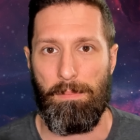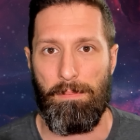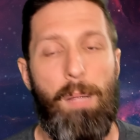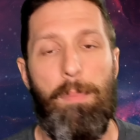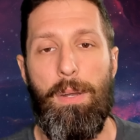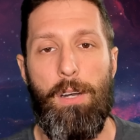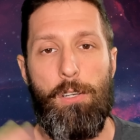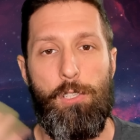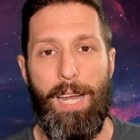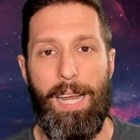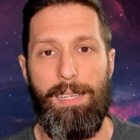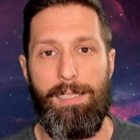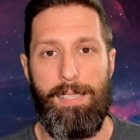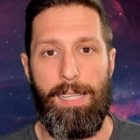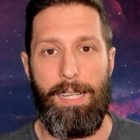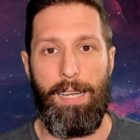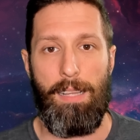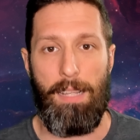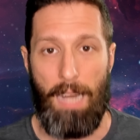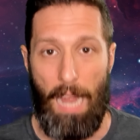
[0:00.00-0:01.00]
But let me know what you guys
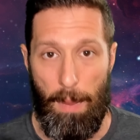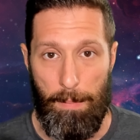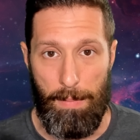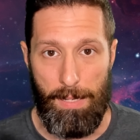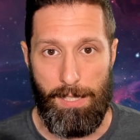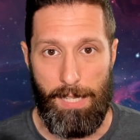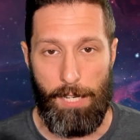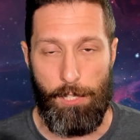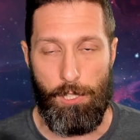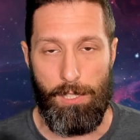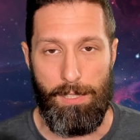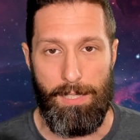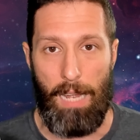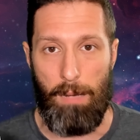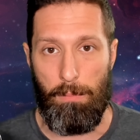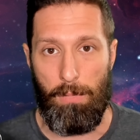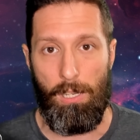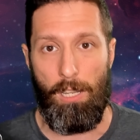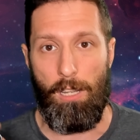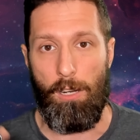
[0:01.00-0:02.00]
think in the comment section
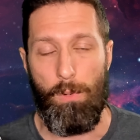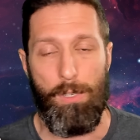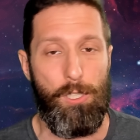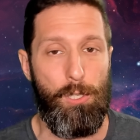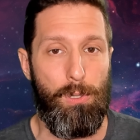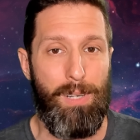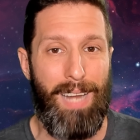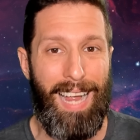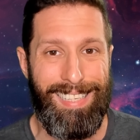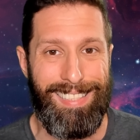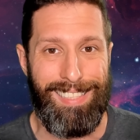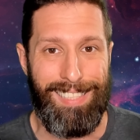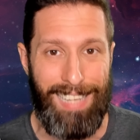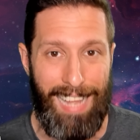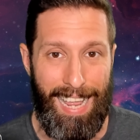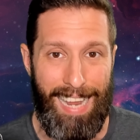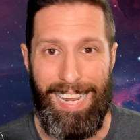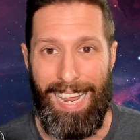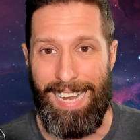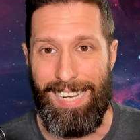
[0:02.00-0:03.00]
down below. Would you guys
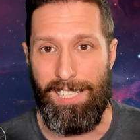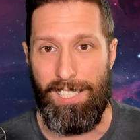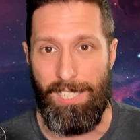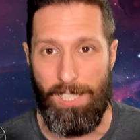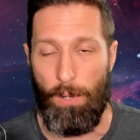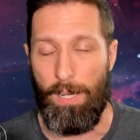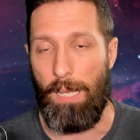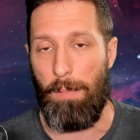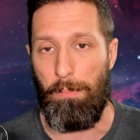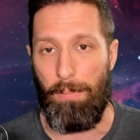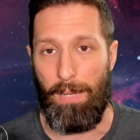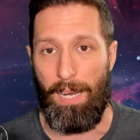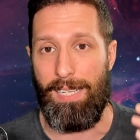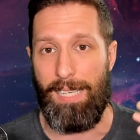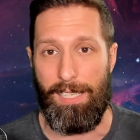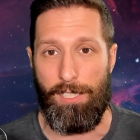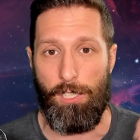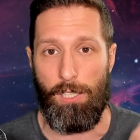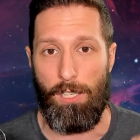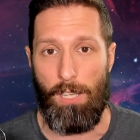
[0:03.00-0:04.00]
like a Sony
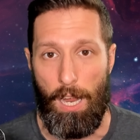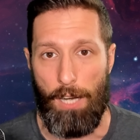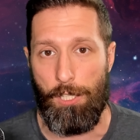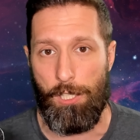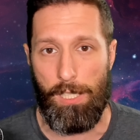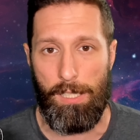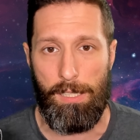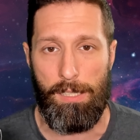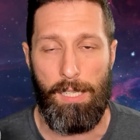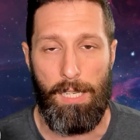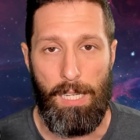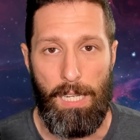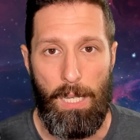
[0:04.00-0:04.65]
PlayStation launcher?